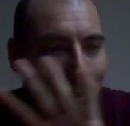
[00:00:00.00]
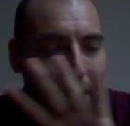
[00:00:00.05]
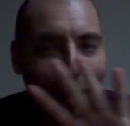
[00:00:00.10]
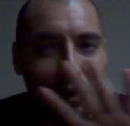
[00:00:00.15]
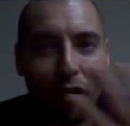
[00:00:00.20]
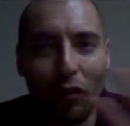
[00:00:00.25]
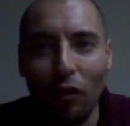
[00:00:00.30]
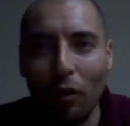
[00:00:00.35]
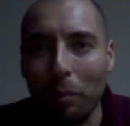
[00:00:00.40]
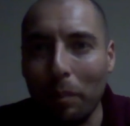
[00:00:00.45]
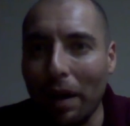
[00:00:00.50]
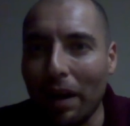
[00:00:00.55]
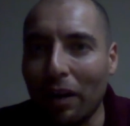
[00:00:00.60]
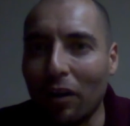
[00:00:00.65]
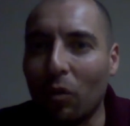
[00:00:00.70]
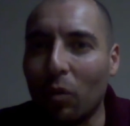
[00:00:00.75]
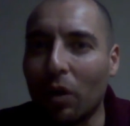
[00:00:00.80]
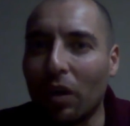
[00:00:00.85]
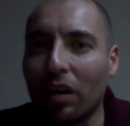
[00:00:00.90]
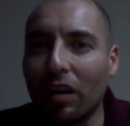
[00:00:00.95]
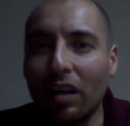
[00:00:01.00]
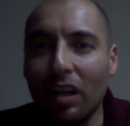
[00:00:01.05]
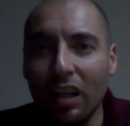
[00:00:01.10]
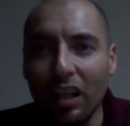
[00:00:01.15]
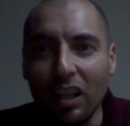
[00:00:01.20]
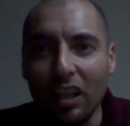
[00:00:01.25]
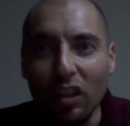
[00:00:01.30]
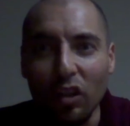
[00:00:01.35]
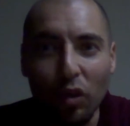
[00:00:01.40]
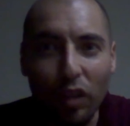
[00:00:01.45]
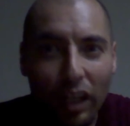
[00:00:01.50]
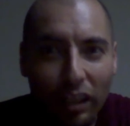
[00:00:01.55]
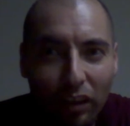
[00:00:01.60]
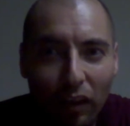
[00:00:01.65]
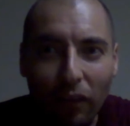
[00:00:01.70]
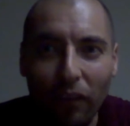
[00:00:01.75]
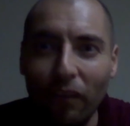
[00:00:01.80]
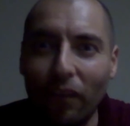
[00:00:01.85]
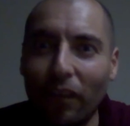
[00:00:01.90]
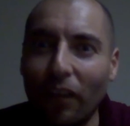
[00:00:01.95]
panel for panel, where you get
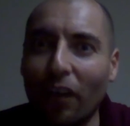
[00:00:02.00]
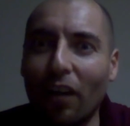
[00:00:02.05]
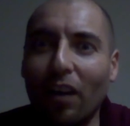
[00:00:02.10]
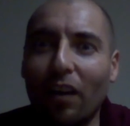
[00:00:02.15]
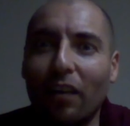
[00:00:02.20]
the feel